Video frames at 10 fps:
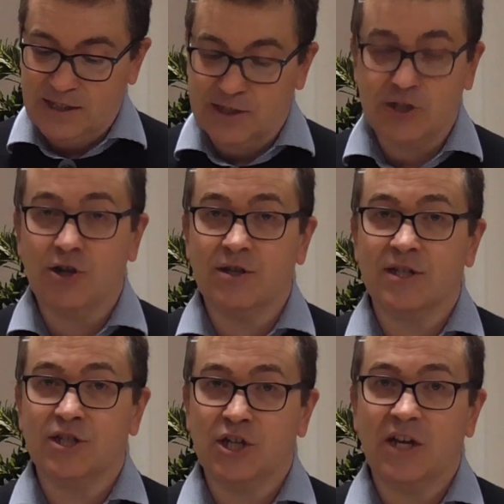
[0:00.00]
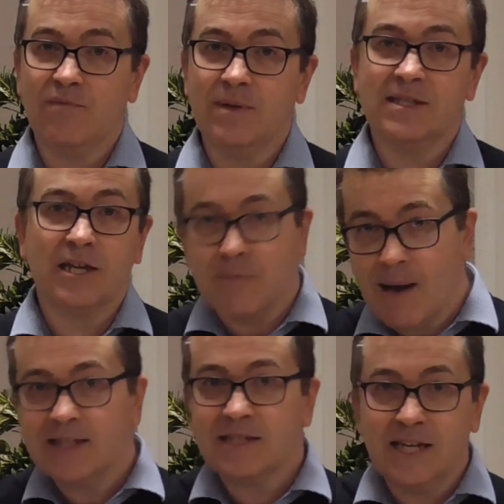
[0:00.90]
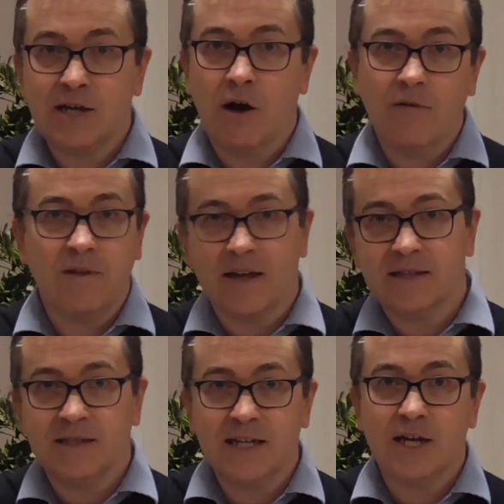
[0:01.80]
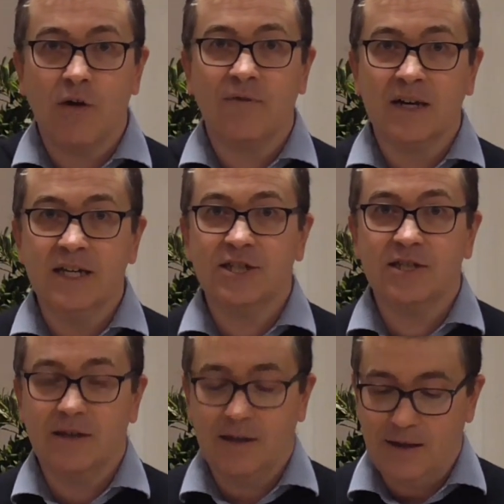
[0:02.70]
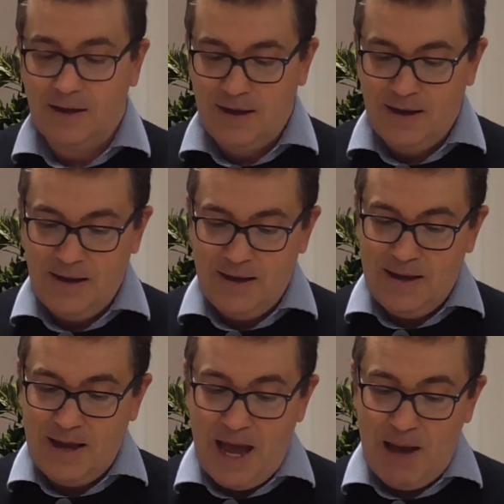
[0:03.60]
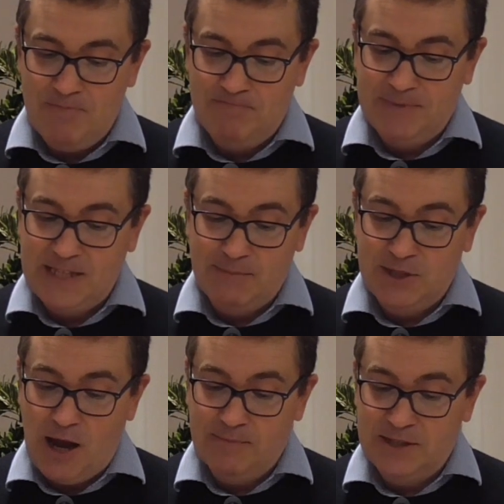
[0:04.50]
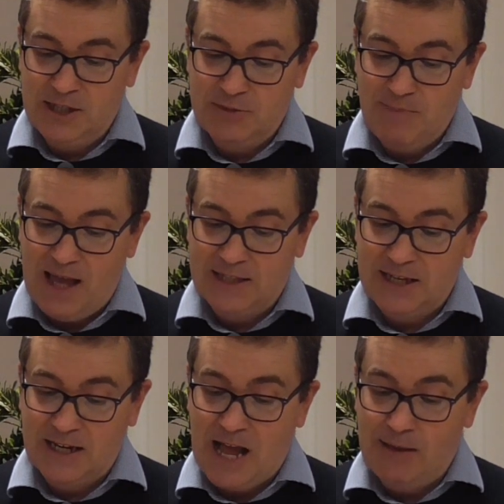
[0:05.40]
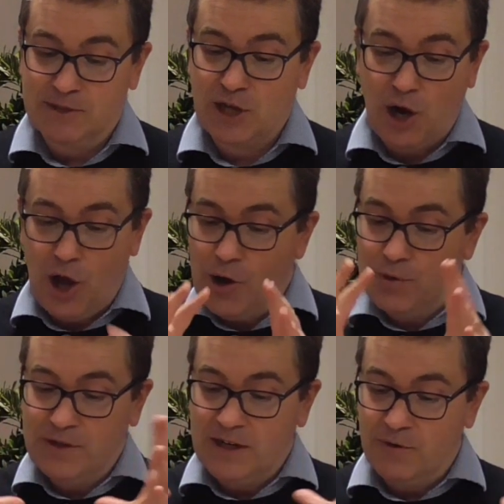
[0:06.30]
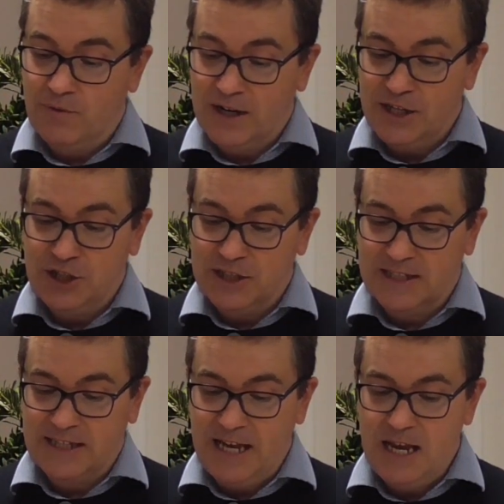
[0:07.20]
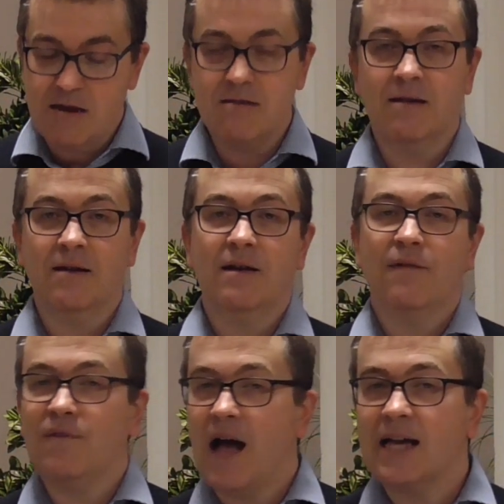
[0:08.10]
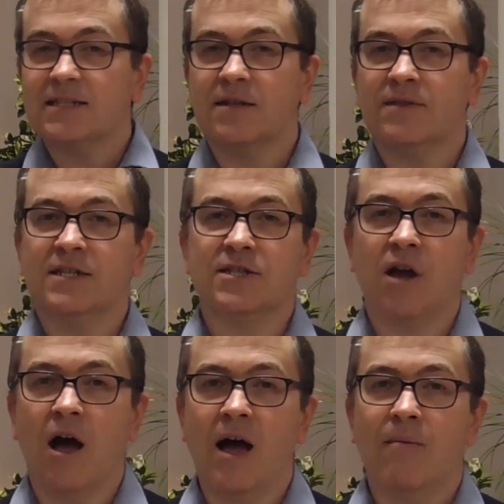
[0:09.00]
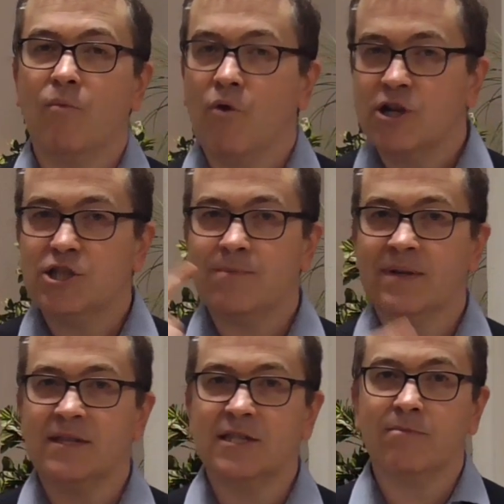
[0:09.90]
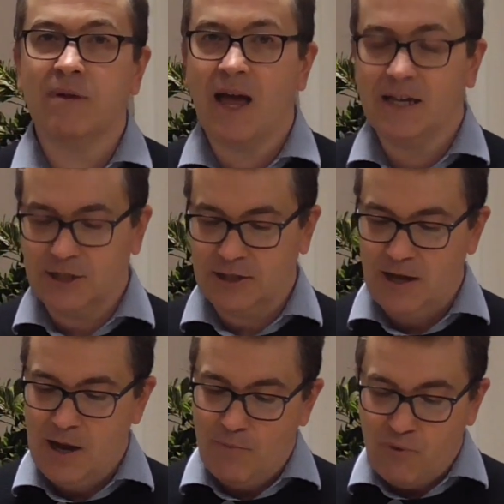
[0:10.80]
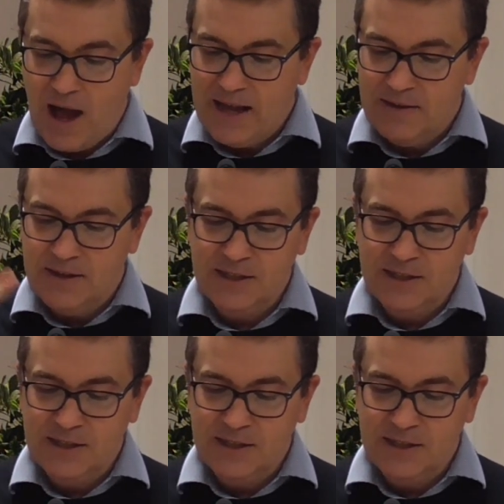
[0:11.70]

and certain achievements that you must tick off like you're ticking off a list. Sometimes this master comes clothed in a religious skin, fast at this time, worship at this place, pray